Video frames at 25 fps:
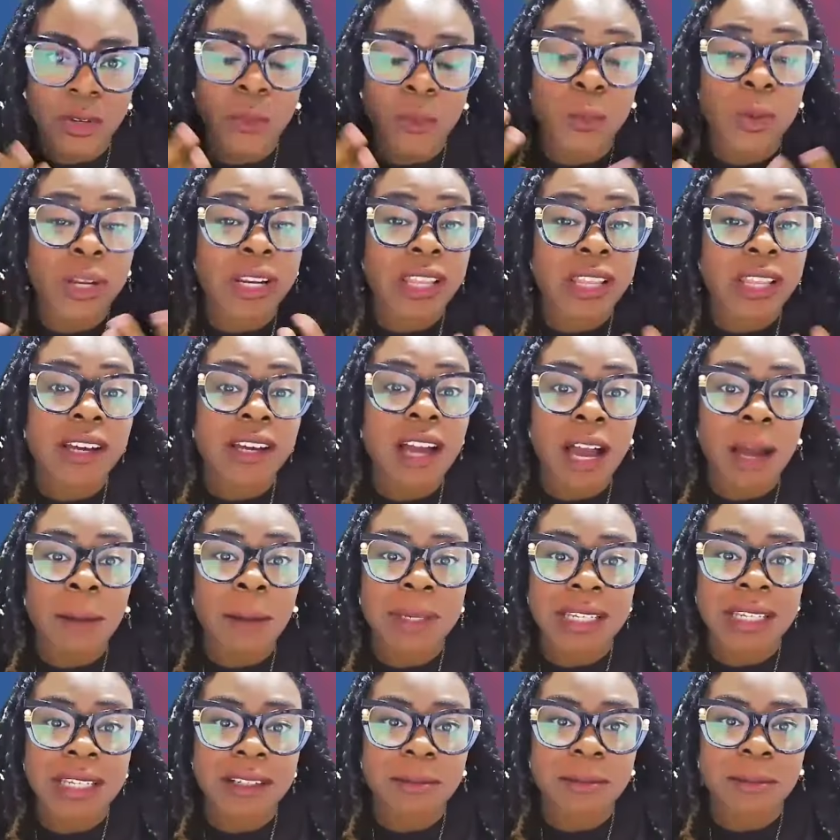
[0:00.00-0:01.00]
So one of the
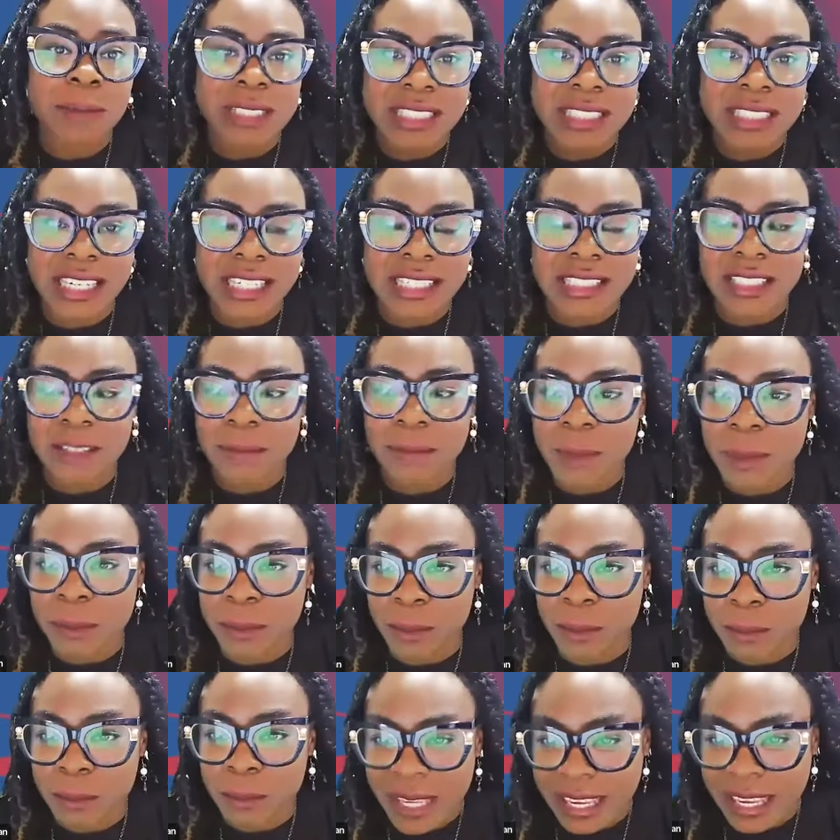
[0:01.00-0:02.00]
common mistakes that
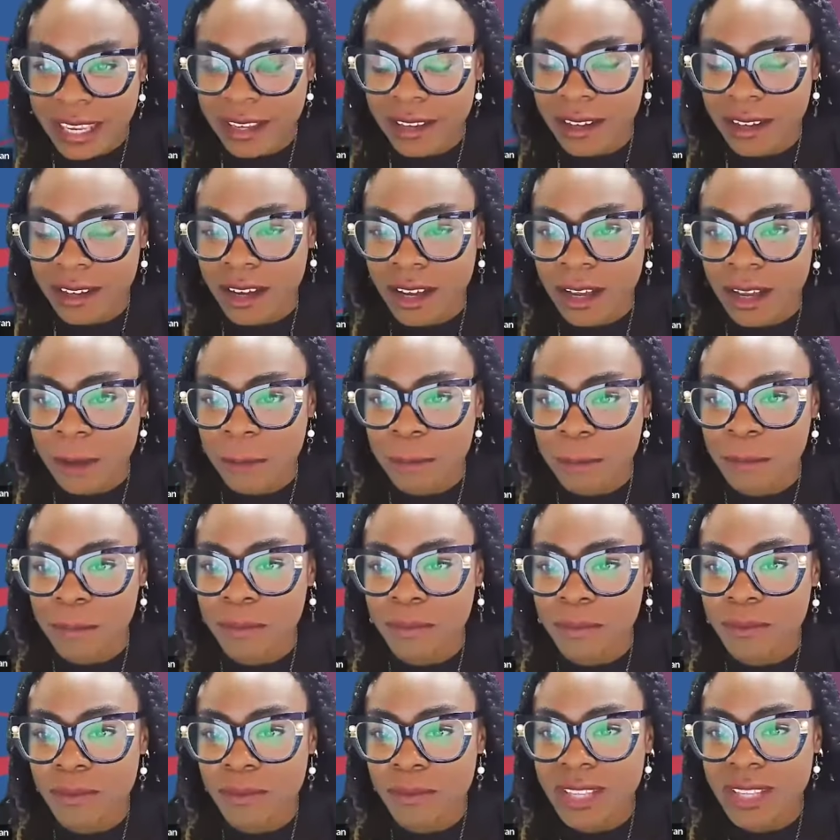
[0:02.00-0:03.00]
people make
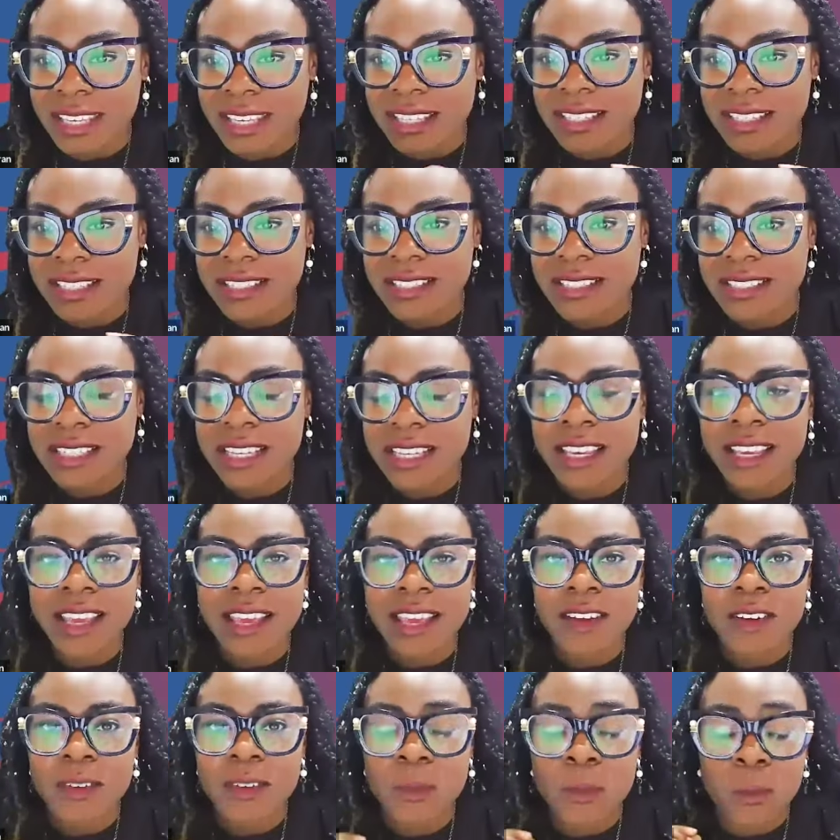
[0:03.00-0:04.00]
is
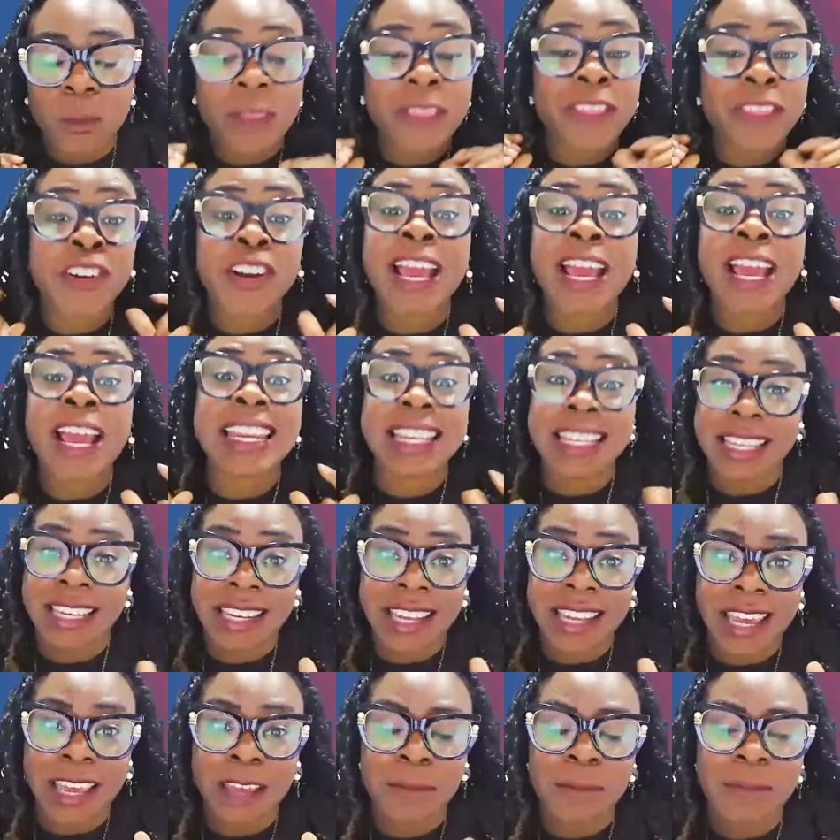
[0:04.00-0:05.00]
with their
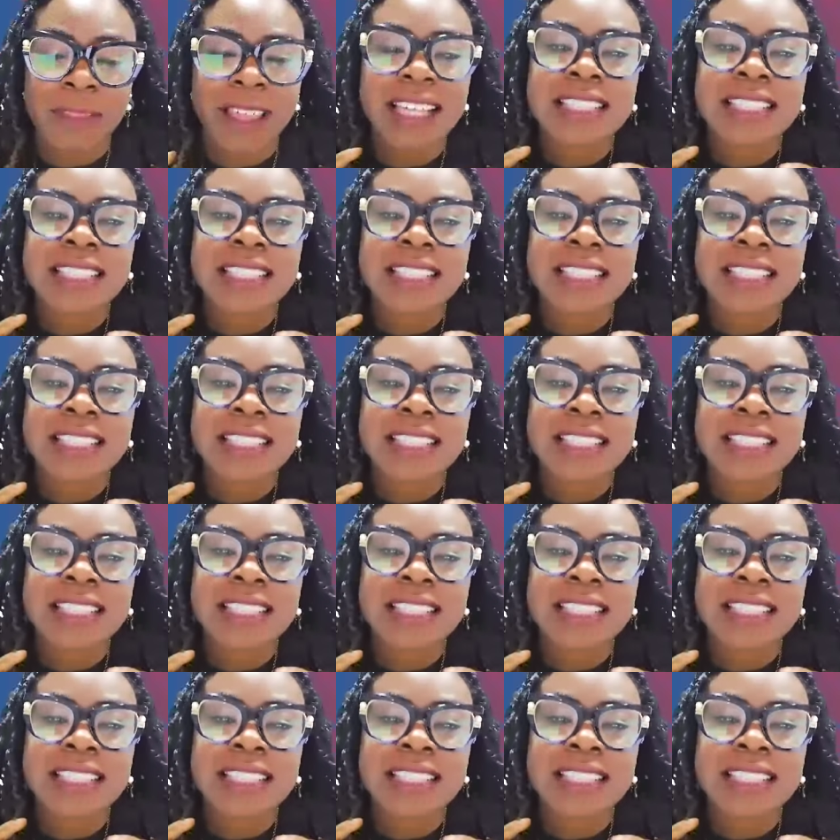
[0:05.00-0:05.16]
entity name.